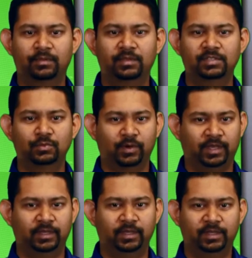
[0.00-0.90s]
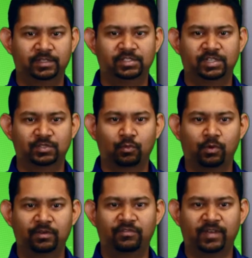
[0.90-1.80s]
This way, it is just
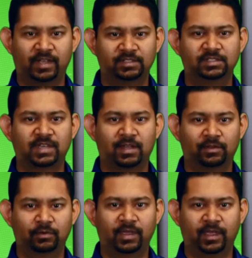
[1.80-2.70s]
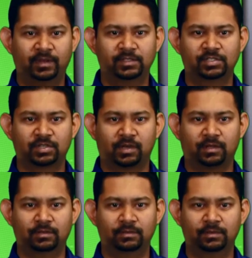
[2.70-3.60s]
one file to download and
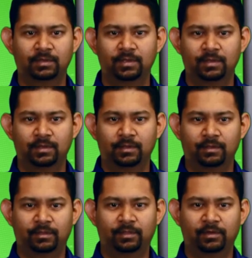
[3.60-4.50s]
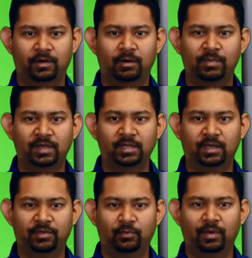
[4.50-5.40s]
install. There are many
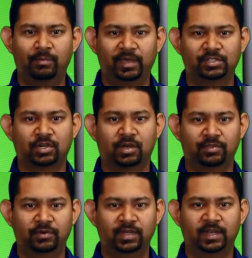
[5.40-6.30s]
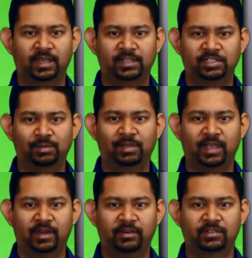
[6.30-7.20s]
other web page authoring and HTML
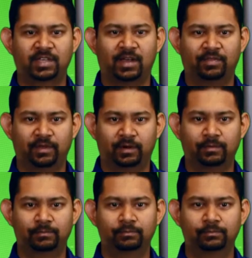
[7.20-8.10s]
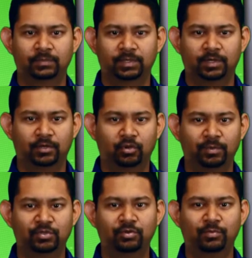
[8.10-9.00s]
editors out there.
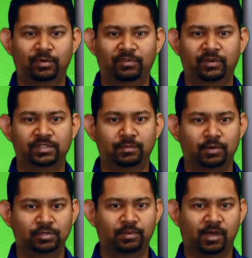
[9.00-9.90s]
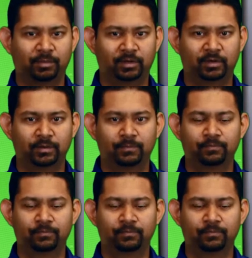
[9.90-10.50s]
Adobe Dreamweaver is the most popular.